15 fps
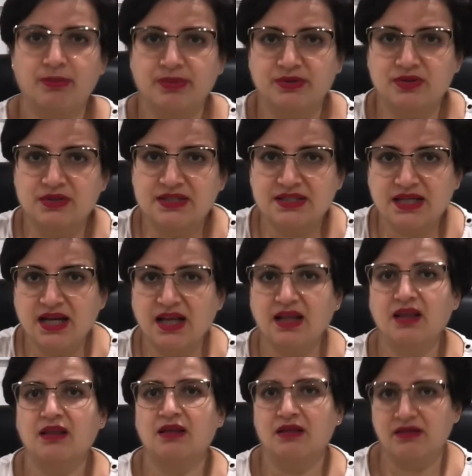to sitting and
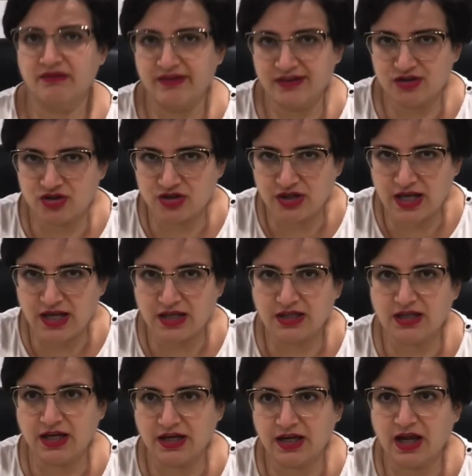then eventually
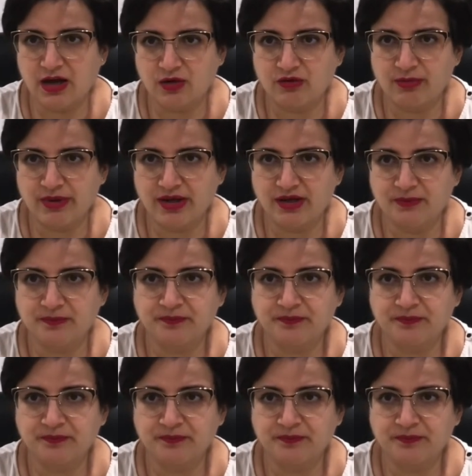get out of bed.